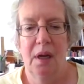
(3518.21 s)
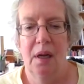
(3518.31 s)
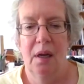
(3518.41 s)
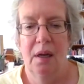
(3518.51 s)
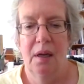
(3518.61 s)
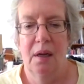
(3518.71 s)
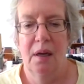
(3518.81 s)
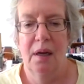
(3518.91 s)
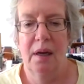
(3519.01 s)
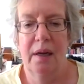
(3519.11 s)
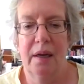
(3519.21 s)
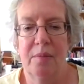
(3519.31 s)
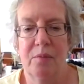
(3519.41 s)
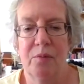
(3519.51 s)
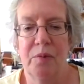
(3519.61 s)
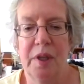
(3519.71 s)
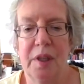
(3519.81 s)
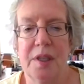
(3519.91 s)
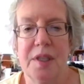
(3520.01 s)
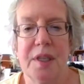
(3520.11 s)
There you go. I'm
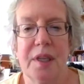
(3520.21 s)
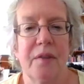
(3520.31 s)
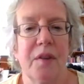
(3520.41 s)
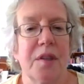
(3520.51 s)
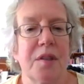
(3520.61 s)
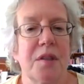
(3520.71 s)
really sick of this